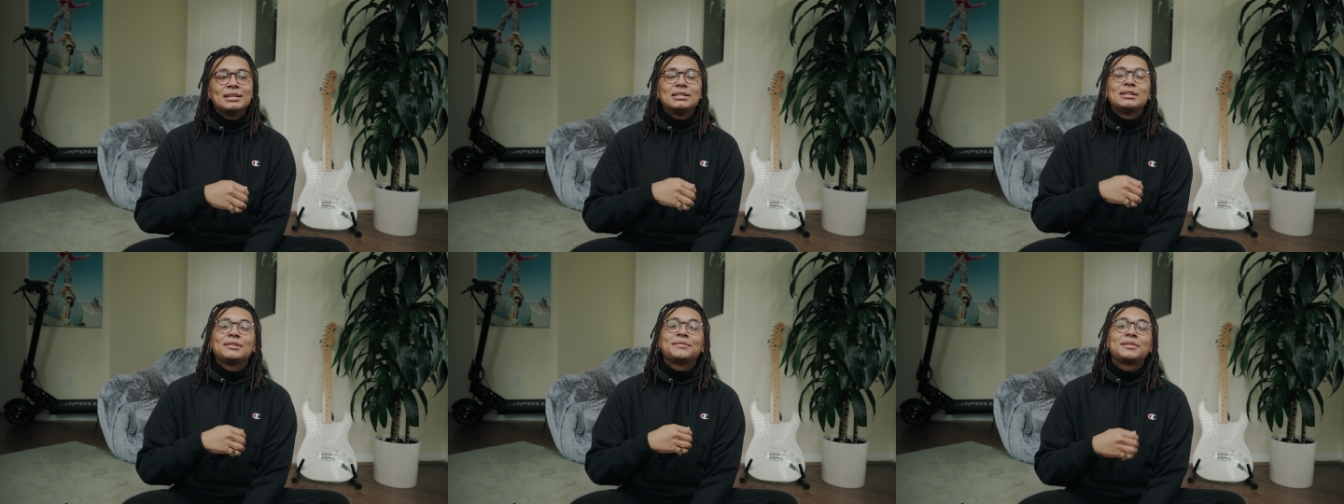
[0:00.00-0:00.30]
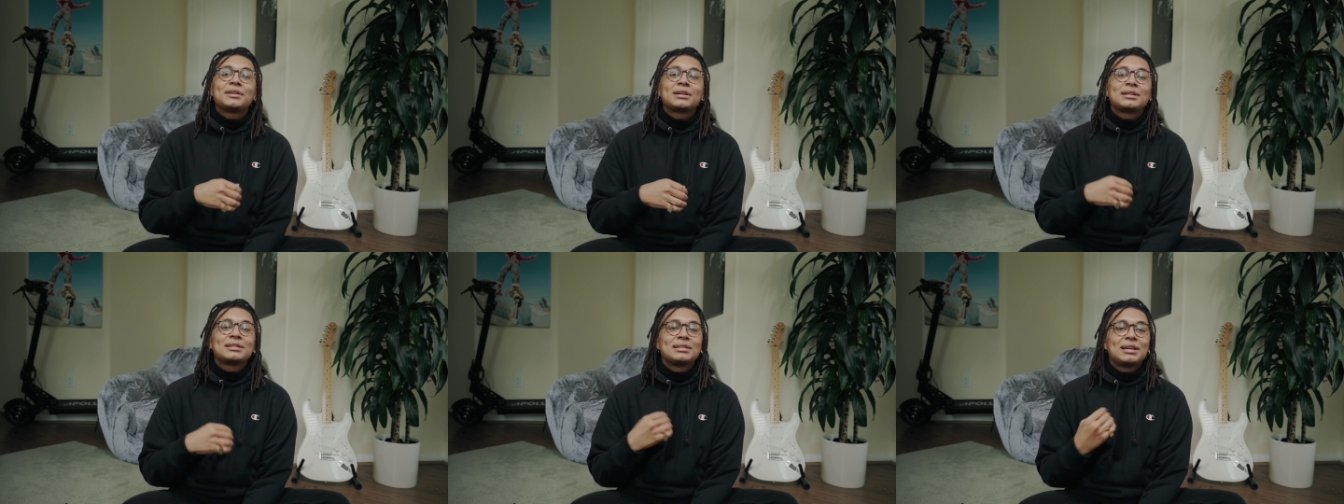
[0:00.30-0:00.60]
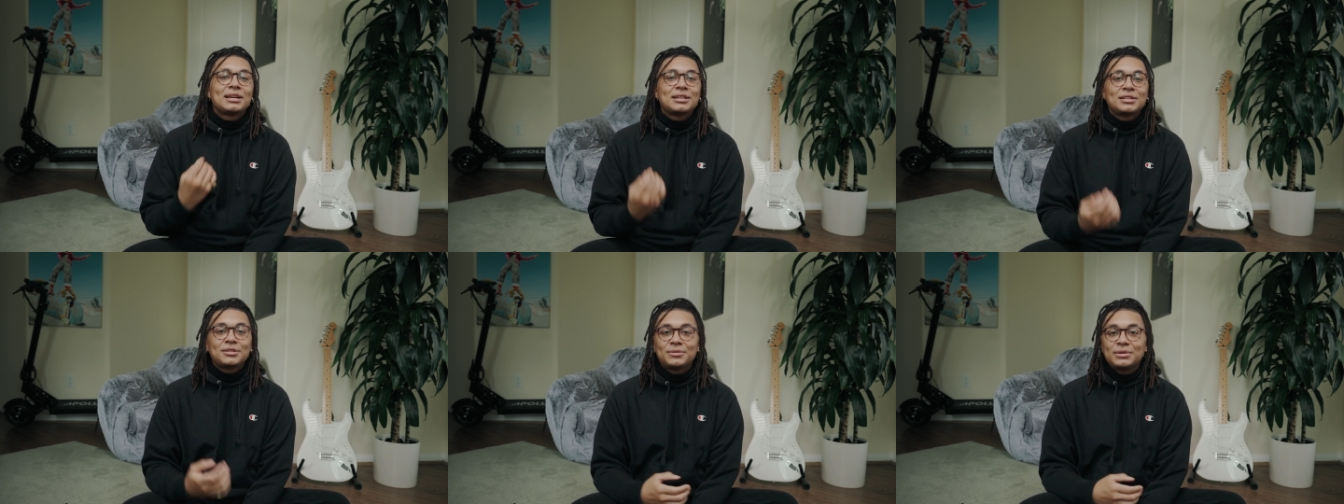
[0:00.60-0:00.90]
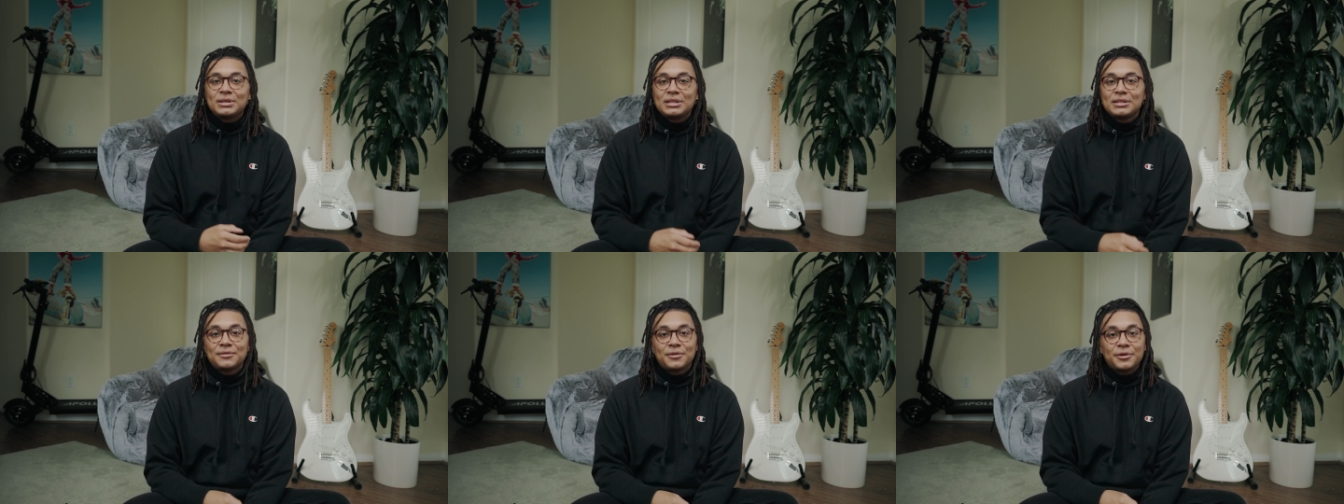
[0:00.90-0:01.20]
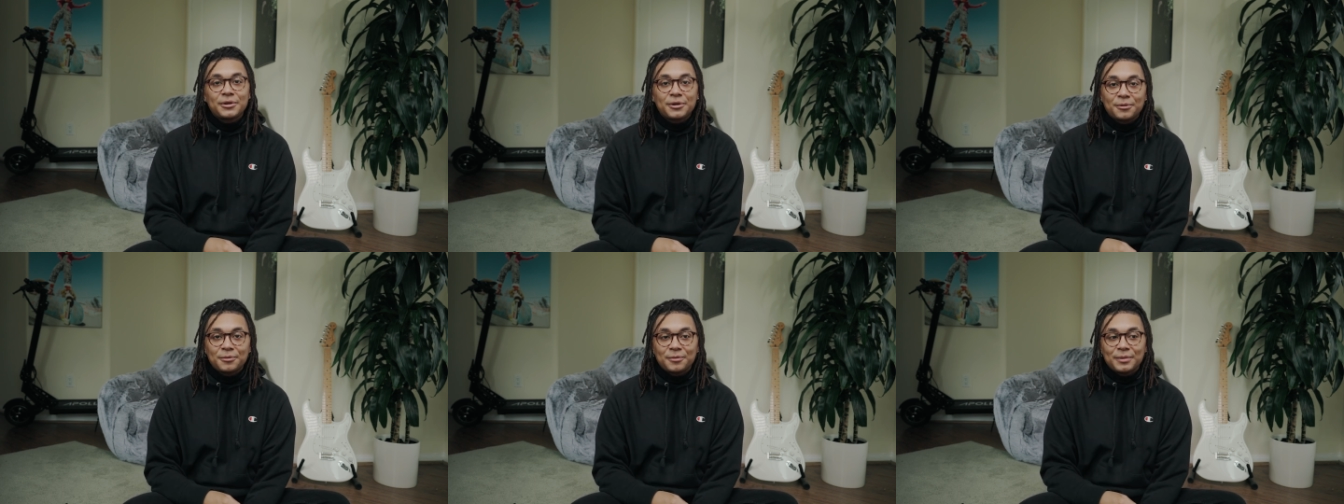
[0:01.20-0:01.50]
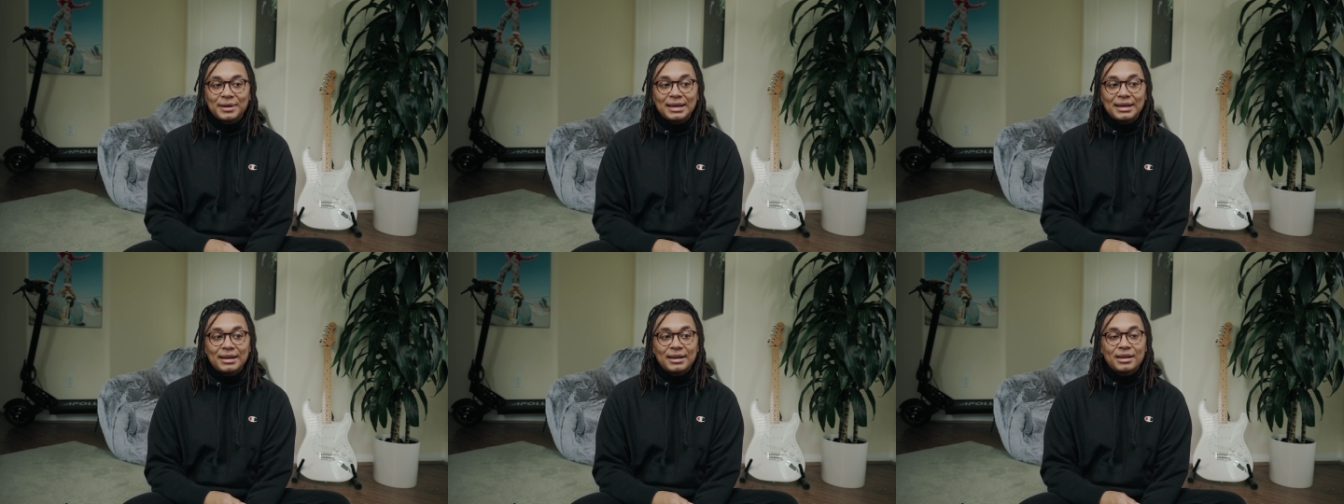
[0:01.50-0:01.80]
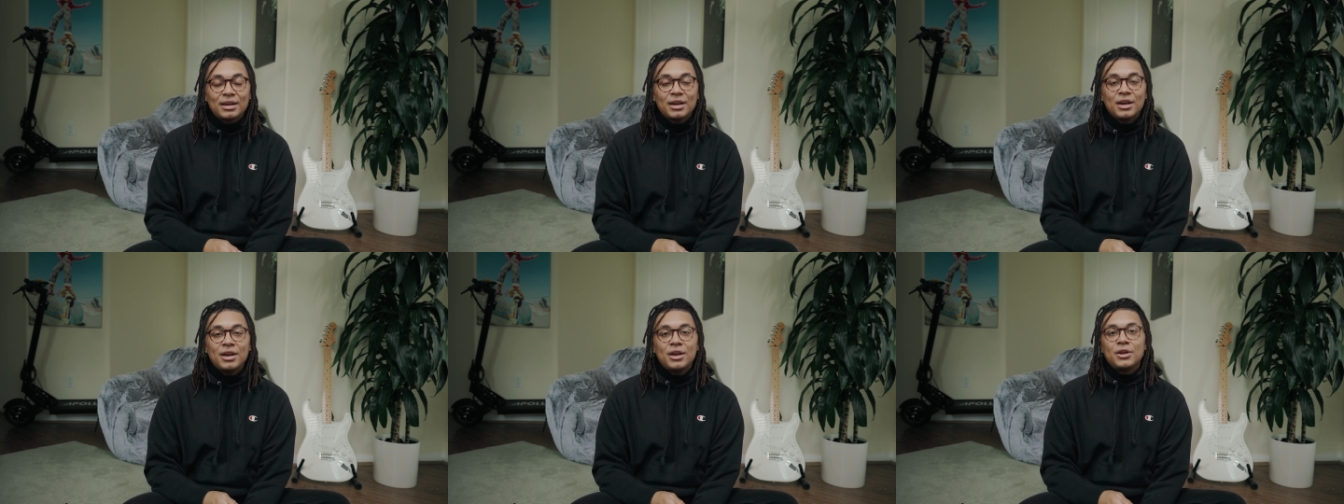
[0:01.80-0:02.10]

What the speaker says: different accessories for your rig,